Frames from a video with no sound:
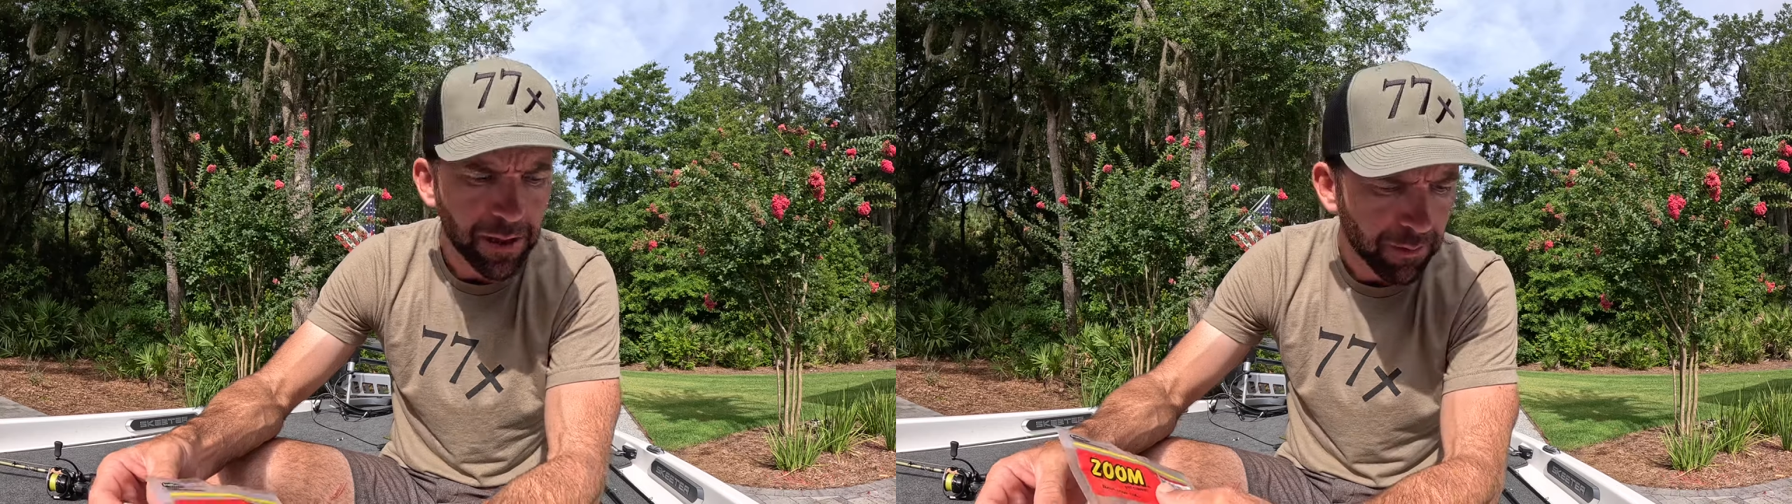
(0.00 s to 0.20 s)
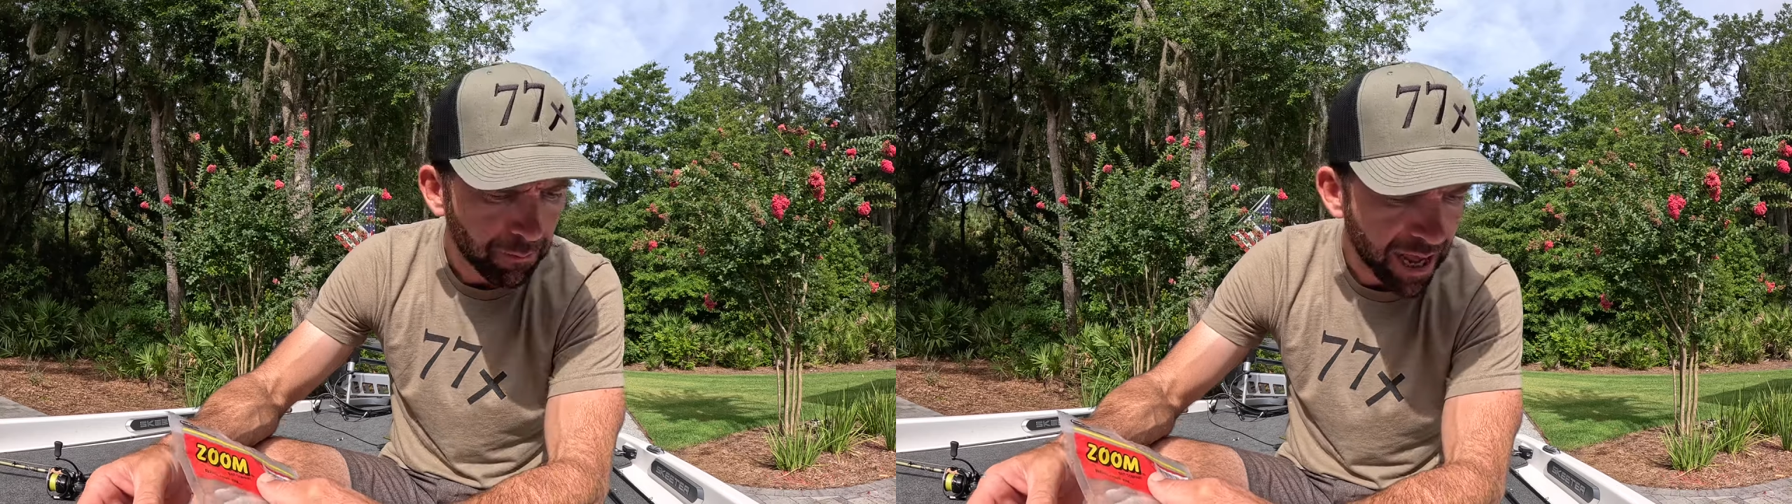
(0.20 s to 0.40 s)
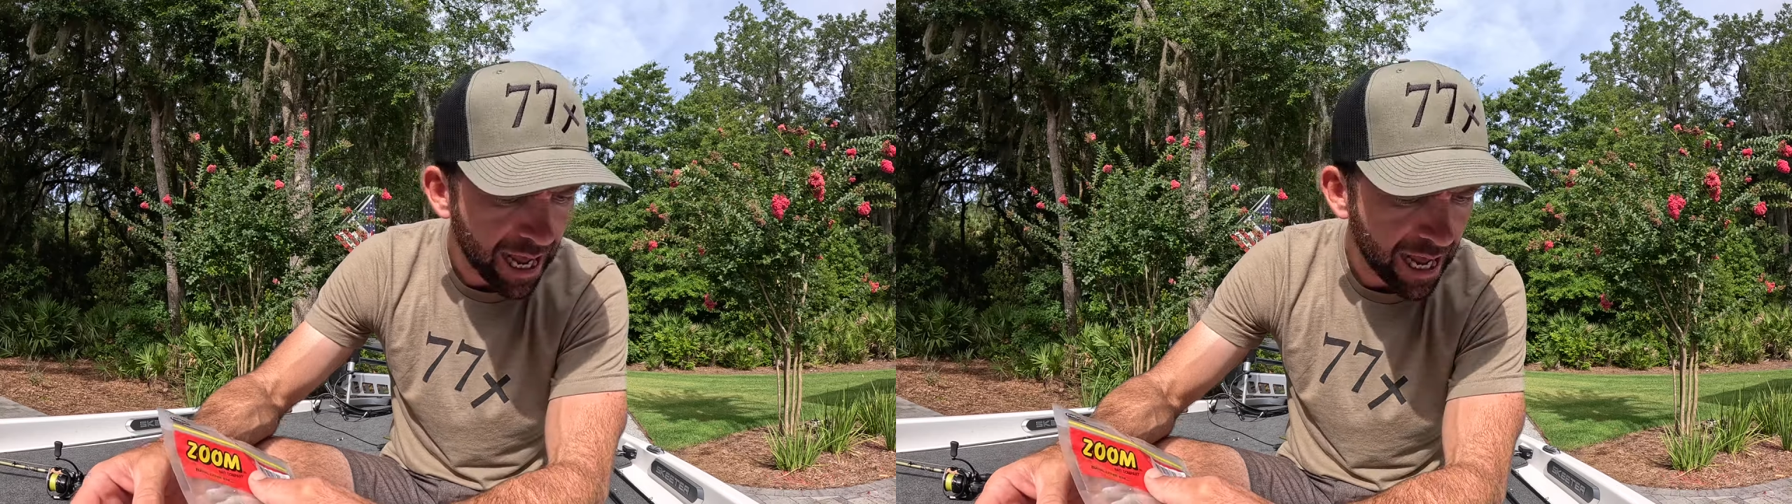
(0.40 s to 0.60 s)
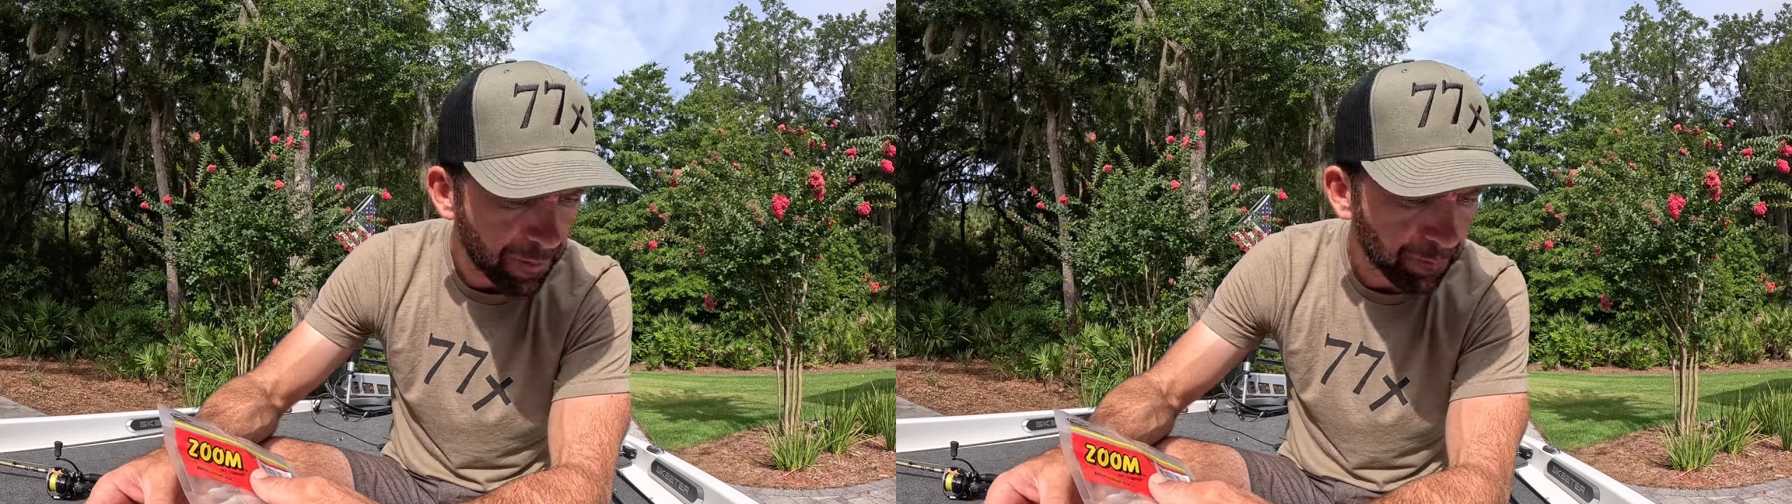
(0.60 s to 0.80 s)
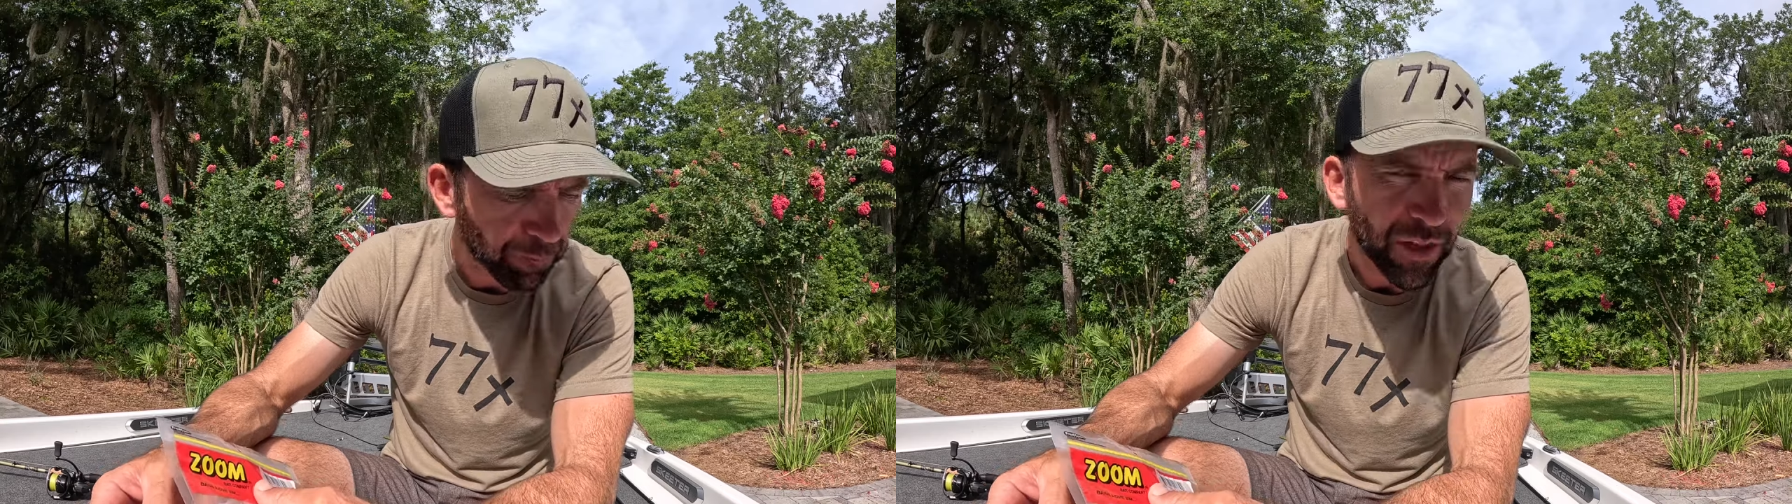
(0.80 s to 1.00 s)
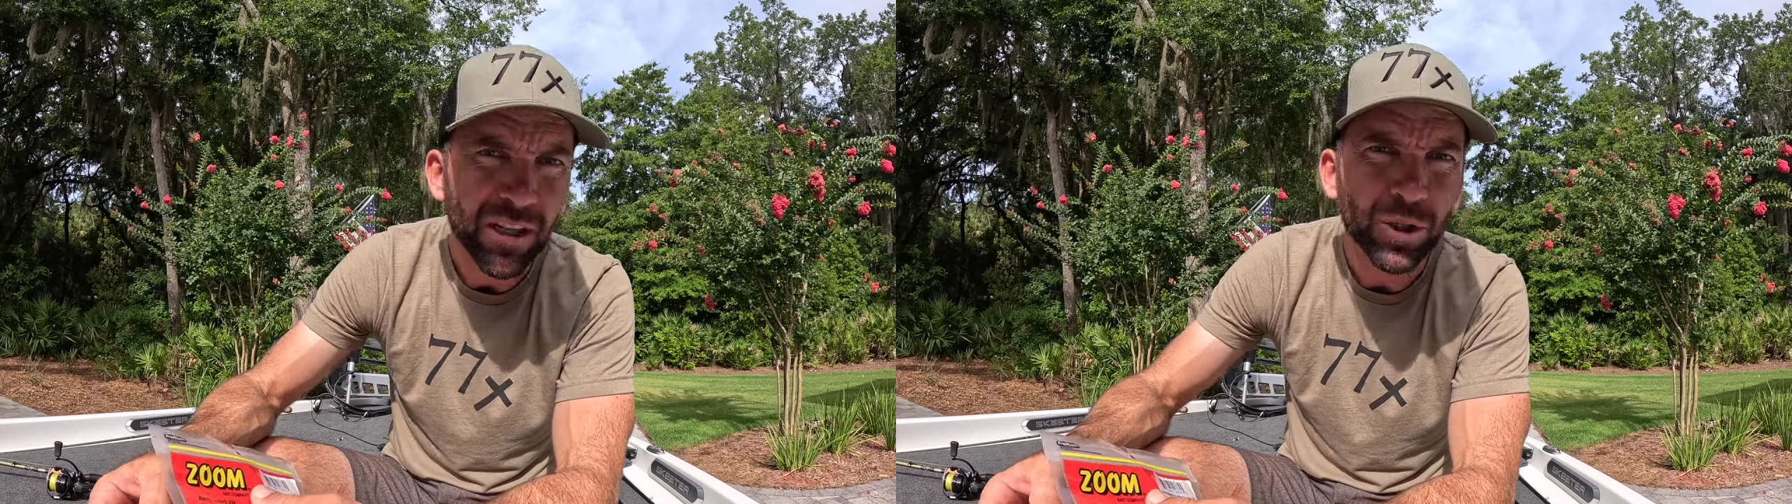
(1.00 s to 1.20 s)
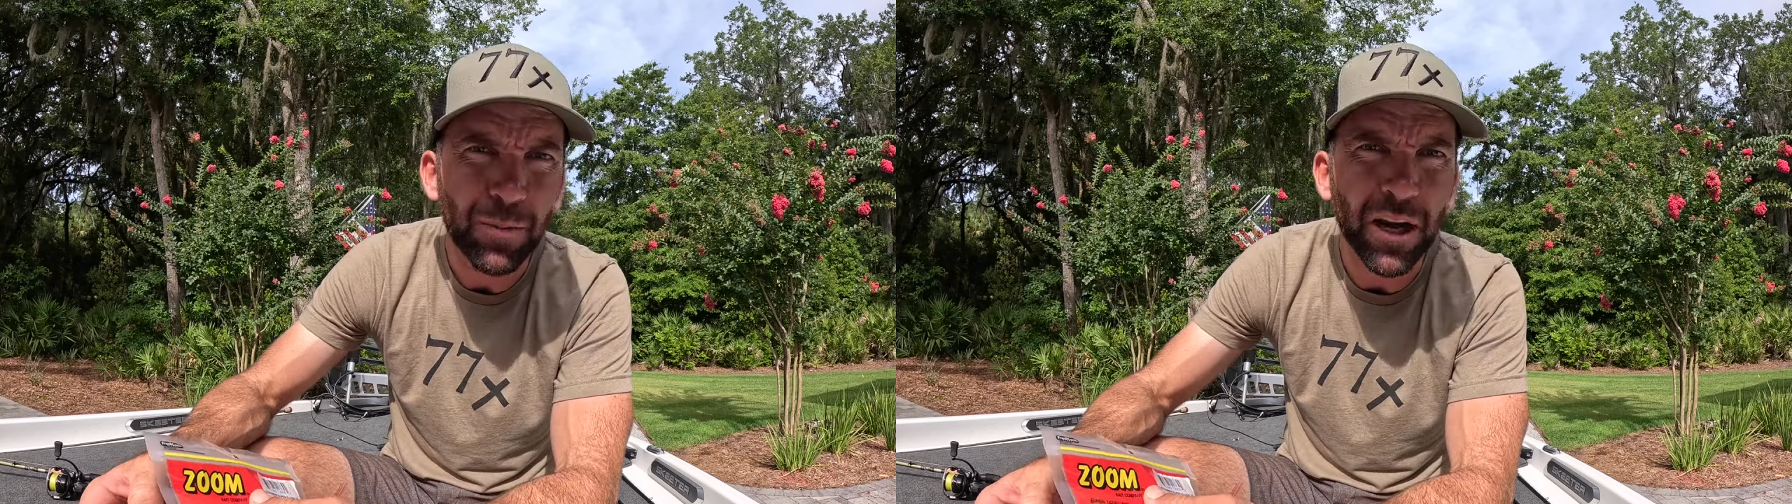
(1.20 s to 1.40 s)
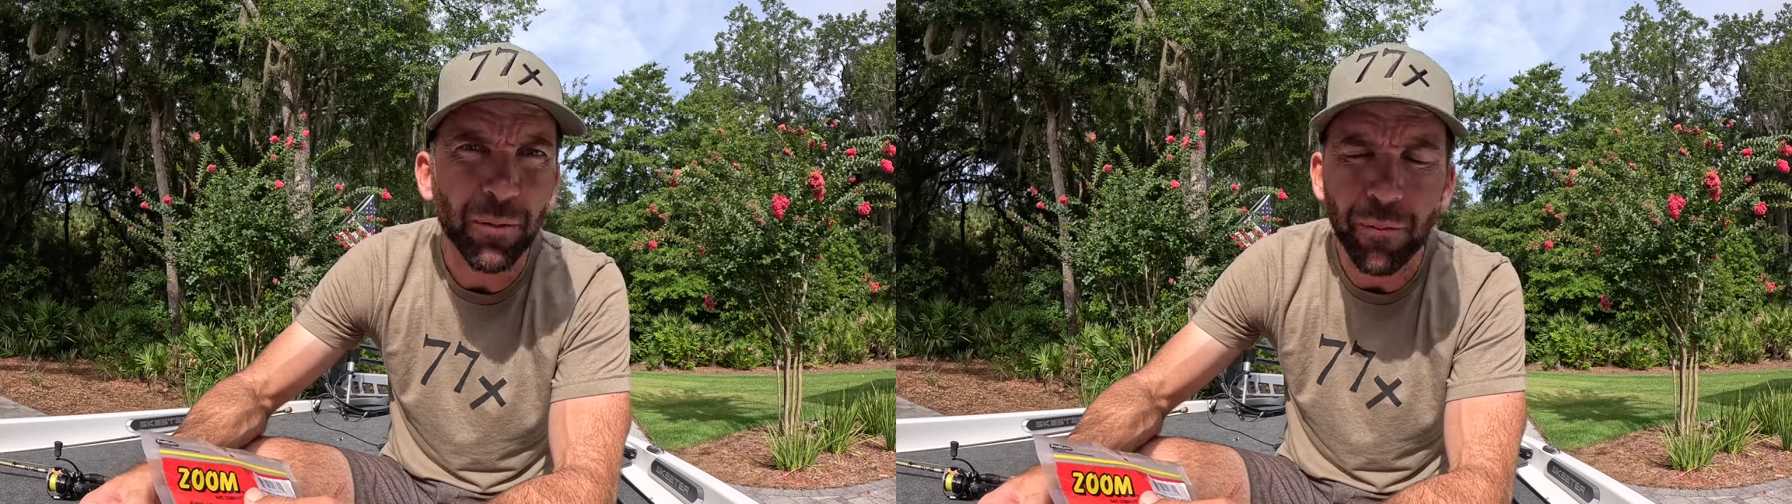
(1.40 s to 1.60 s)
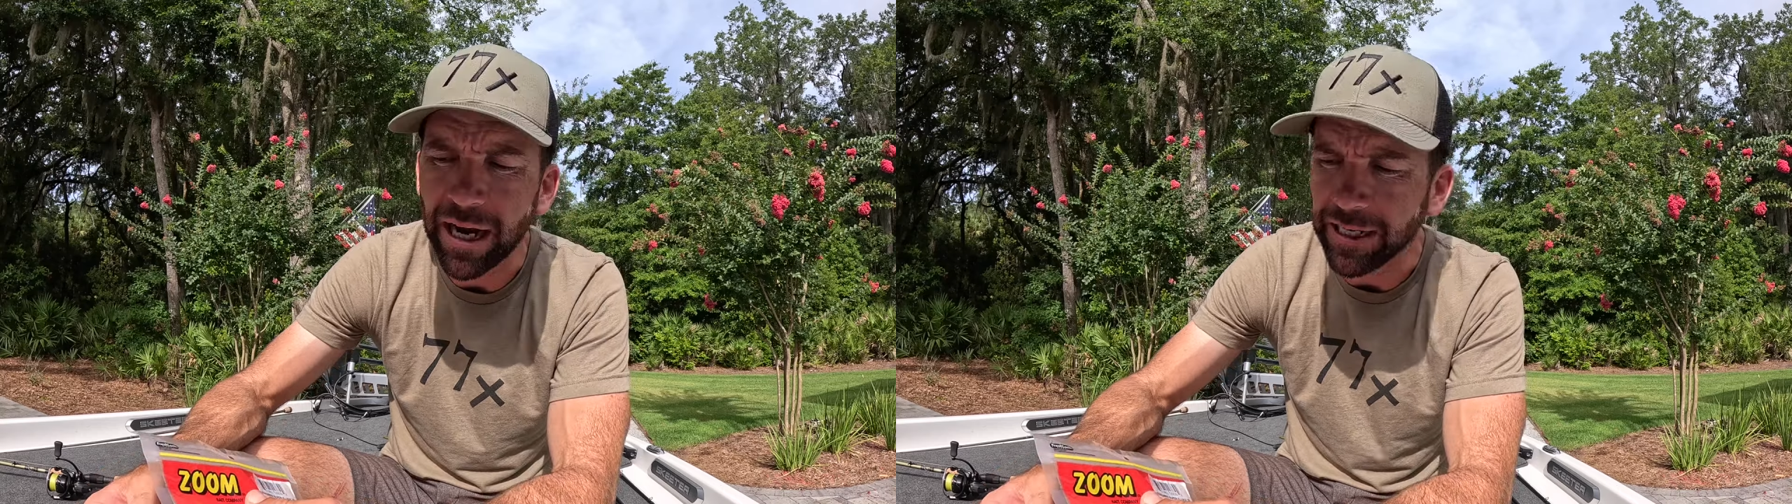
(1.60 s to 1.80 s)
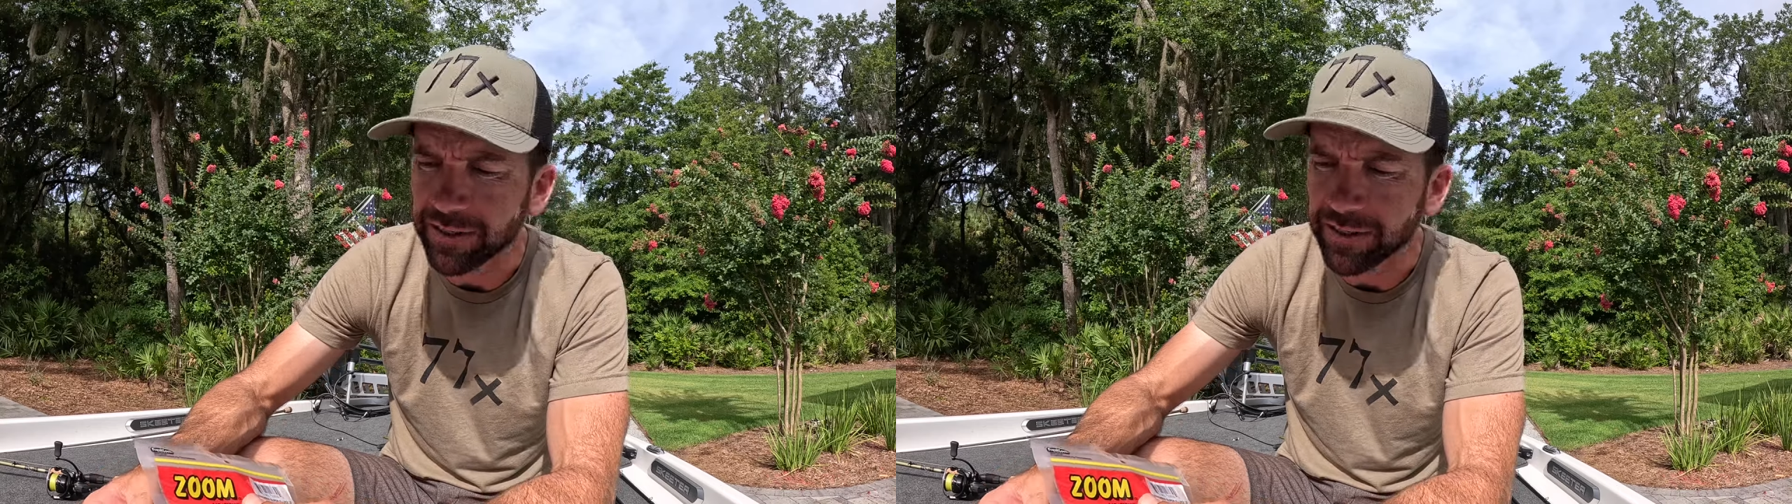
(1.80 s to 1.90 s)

my spinnerbait.